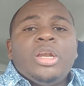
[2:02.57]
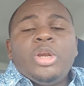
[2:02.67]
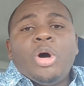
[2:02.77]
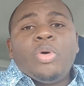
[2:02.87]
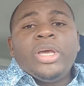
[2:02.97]

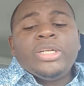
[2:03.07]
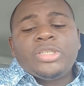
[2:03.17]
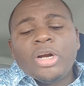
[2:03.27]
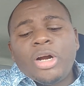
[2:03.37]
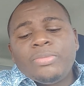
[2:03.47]
Now, in
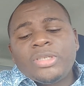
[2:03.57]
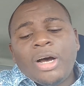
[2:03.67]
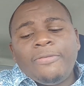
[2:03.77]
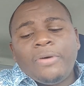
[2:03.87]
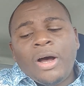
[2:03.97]
terms
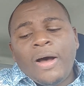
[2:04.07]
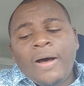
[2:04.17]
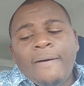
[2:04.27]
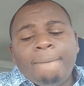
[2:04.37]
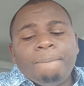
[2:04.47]
of
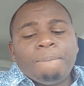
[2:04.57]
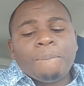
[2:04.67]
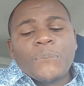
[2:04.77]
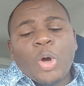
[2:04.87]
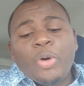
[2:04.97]

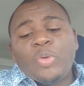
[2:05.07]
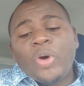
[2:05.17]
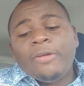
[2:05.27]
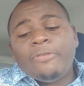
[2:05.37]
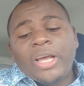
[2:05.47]
um, how it
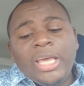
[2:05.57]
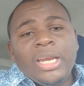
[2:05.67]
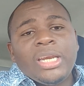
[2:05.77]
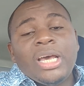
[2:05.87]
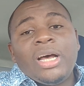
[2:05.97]
went for
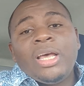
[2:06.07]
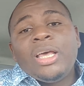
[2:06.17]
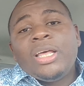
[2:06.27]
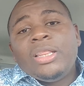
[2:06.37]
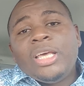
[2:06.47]
India,
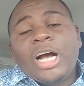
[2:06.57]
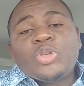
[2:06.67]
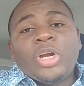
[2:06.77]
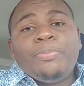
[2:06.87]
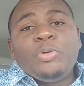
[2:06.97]
they
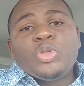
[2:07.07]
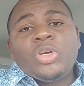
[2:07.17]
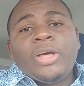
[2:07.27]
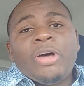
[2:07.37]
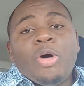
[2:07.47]
actually put
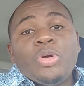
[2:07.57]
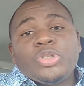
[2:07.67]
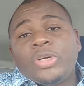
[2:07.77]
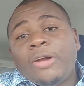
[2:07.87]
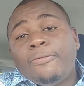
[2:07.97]
together
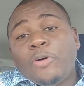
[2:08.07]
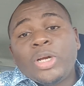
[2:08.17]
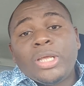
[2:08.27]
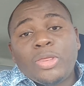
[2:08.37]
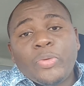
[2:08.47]

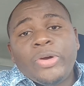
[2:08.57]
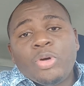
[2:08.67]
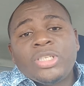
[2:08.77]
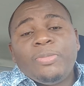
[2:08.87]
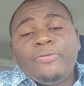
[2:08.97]
143
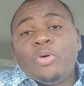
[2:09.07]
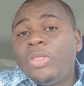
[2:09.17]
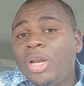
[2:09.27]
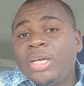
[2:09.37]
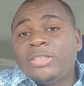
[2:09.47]
runs before
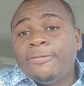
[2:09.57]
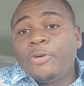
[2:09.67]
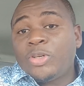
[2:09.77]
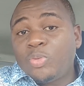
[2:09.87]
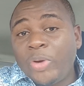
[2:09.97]
they lost the
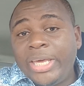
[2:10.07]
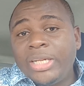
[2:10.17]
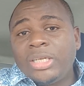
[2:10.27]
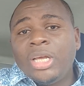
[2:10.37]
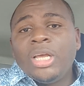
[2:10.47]
first
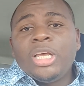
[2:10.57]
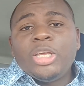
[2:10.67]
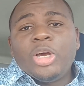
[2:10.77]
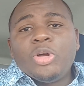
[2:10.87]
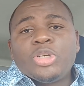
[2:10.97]
wicket.
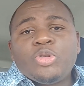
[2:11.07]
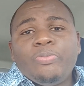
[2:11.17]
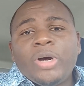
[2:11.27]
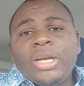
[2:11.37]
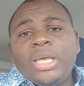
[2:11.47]
You know,
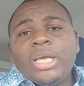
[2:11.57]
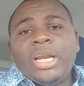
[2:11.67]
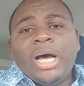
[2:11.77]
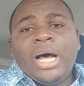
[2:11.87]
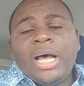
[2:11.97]
Shubman
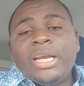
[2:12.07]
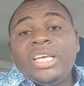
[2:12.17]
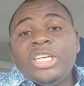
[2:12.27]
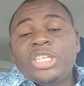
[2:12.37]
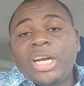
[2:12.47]
Gill and
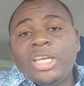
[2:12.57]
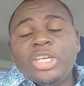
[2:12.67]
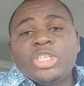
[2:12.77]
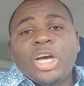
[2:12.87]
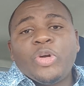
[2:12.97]
Ishan
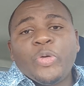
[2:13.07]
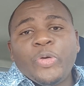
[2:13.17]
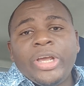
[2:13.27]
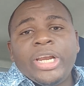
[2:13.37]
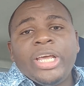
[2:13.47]
Kishan
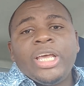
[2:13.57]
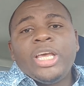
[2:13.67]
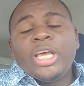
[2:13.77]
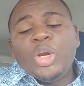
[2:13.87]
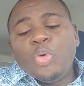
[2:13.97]
really
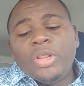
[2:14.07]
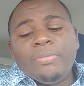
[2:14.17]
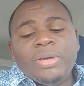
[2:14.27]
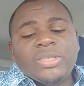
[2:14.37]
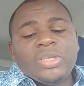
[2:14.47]
doing
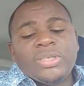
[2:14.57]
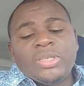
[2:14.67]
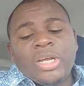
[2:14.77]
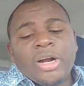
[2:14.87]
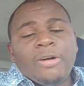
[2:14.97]
the
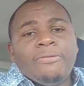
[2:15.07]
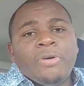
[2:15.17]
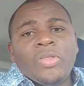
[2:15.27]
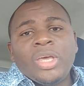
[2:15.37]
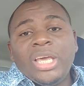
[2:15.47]
business there
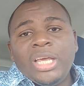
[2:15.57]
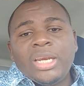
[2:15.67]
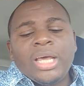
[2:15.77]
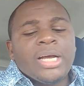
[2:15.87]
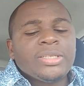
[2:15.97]
for the
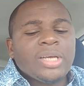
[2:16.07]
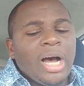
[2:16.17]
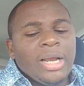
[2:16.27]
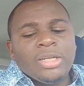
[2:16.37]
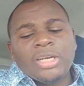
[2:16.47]
Indians
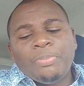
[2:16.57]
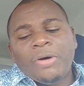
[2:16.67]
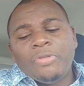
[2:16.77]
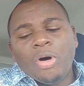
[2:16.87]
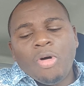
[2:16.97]
at the top
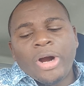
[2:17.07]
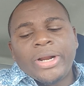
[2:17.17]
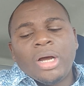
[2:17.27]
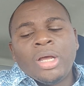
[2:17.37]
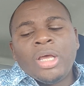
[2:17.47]
of the order.